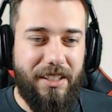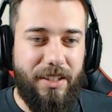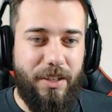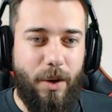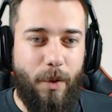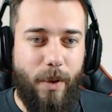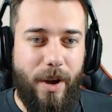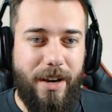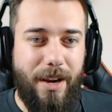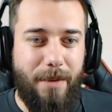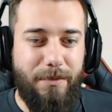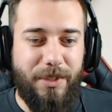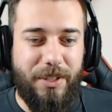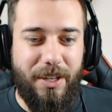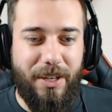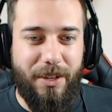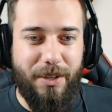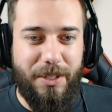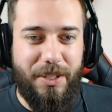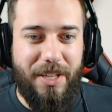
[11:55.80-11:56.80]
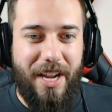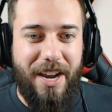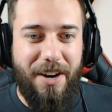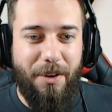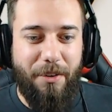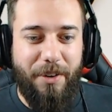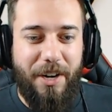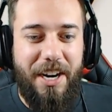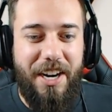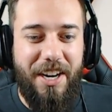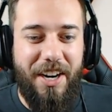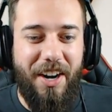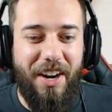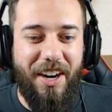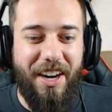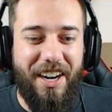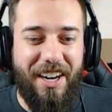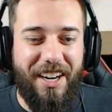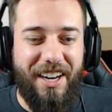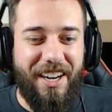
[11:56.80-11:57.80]
You know what? I'm just gonna go stand over here.
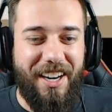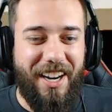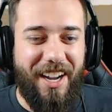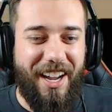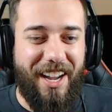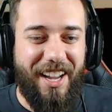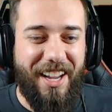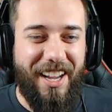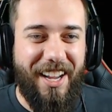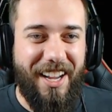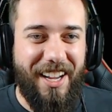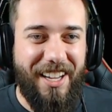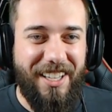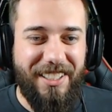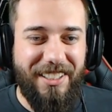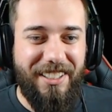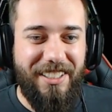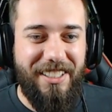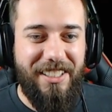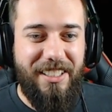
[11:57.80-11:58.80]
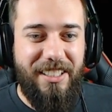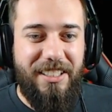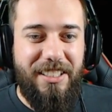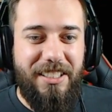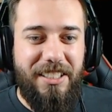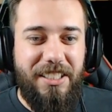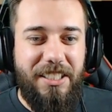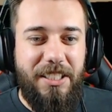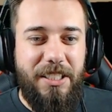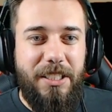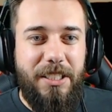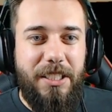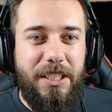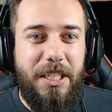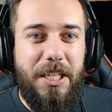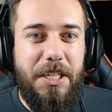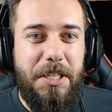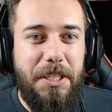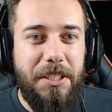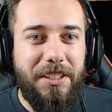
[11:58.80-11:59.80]
What? Impossible to jump. I
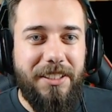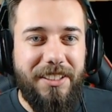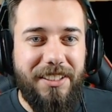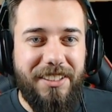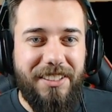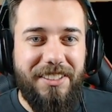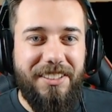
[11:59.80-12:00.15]
got